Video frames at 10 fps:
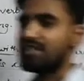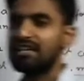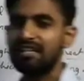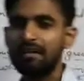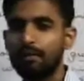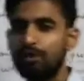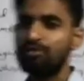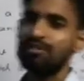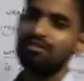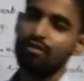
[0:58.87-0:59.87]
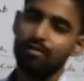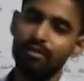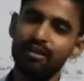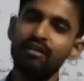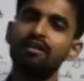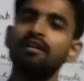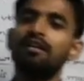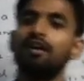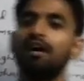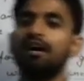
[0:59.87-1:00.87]
studied about this topic,
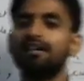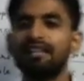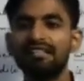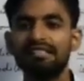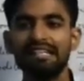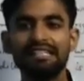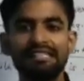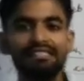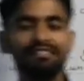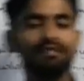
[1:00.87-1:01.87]
that sentence